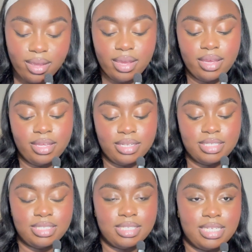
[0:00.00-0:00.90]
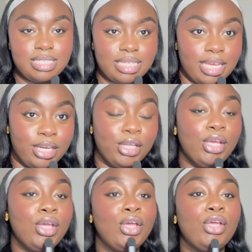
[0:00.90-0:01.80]
And He said,
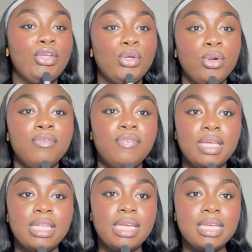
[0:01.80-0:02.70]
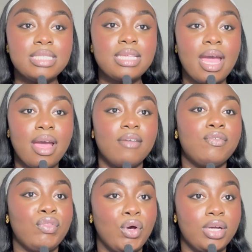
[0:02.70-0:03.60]
Your feelings have
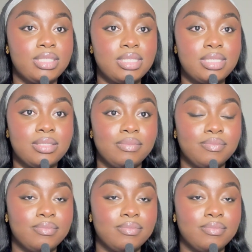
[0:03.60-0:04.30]
thoughts.